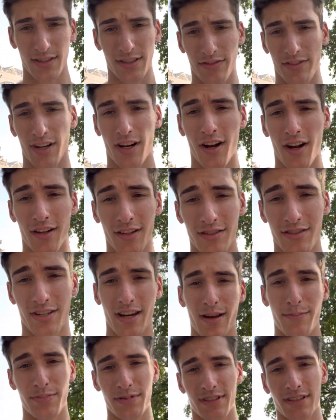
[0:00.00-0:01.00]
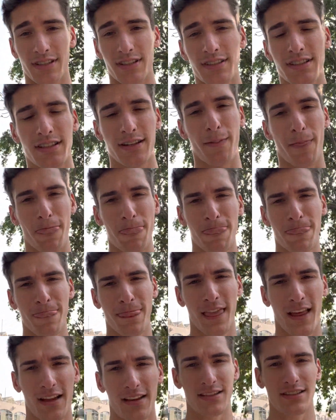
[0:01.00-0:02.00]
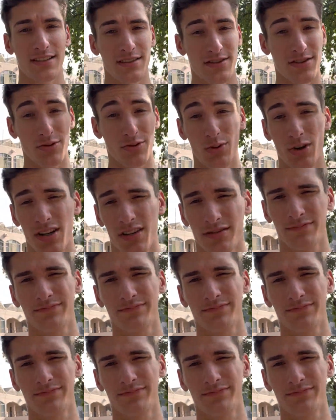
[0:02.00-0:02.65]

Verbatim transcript: different college campuses, and this is the one.